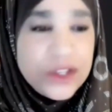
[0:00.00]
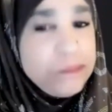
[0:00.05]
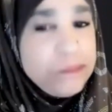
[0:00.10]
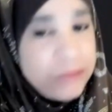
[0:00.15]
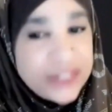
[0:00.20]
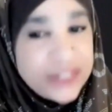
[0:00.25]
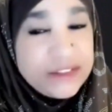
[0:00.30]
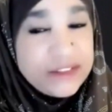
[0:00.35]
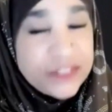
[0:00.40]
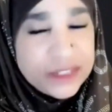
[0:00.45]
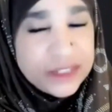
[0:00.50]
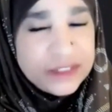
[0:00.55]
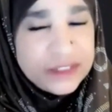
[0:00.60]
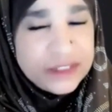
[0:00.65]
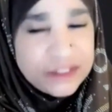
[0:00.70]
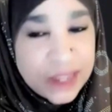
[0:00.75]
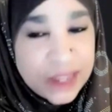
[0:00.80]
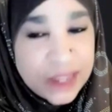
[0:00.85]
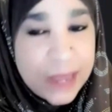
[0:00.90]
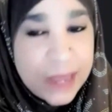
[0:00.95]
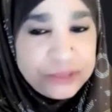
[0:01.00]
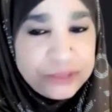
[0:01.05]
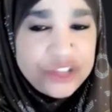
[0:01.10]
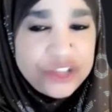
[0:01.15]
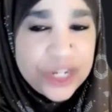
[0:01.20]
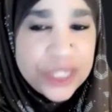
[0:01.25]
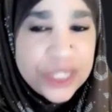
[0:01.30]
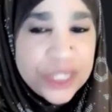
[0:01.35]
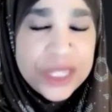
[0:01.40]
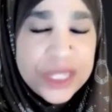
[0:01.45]

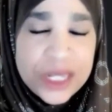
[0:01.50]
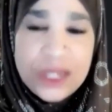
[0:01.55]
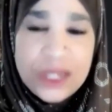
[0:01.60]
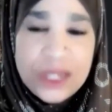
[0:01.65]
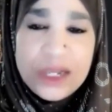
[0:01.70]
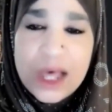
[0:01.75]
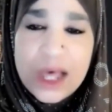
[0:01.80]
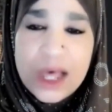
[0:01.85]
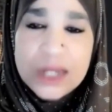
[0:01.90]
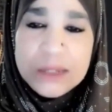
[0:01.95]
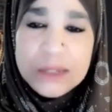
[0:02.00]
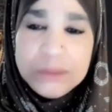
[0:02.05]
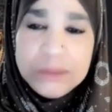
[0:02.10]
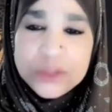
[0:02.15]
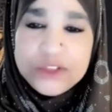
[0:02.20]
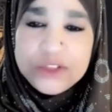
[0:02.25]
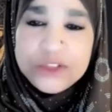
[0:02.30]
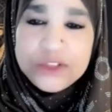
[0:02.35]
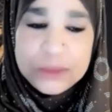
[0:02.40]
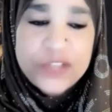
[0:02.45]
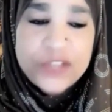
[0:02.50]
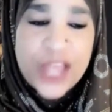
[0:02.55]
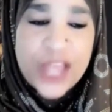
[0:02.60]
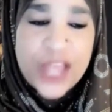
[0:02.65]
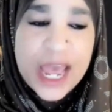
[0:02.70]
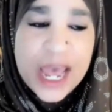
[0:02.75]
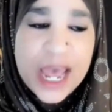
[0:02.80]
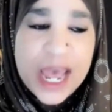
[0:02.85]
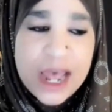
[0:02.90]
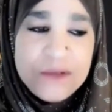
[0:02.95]
misconception that a lot of Muslims
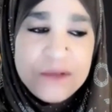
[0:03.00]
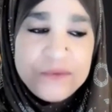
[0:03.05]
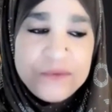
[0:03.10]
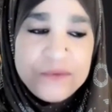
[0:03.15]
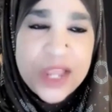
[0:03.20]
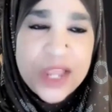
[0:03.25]
have.